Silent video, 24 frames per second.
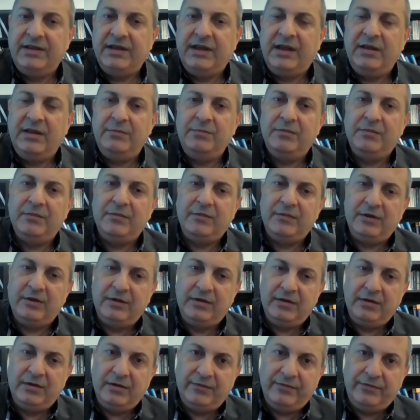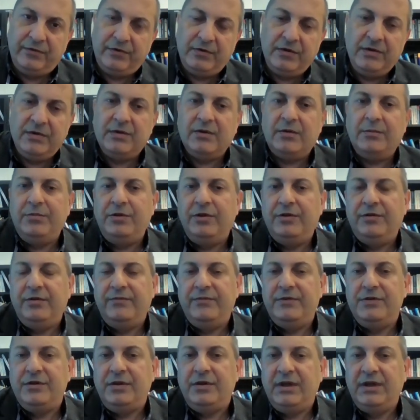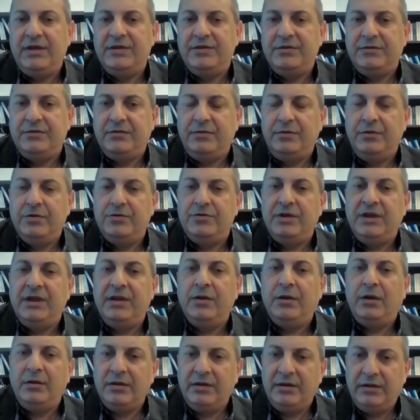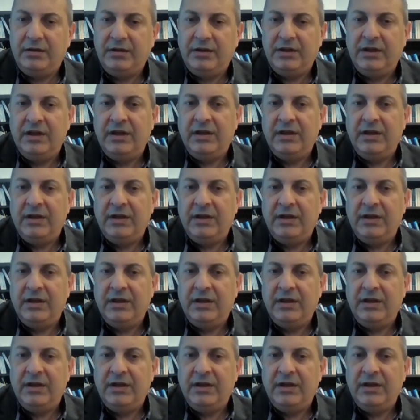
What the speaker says: time for computer vision is usually longer,